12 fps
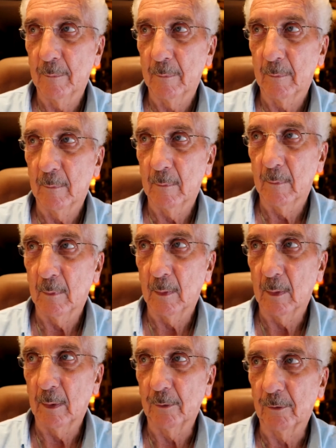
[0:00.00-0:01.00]
is
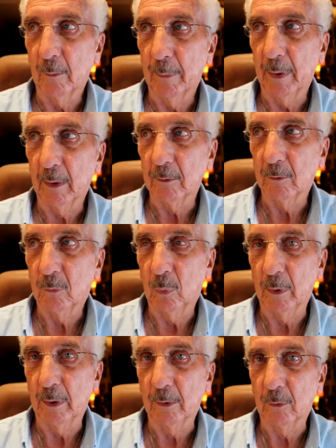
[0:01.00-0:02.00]
about 20 or
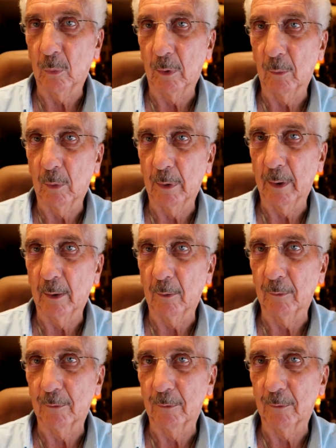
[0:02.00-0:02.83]
21 hours, and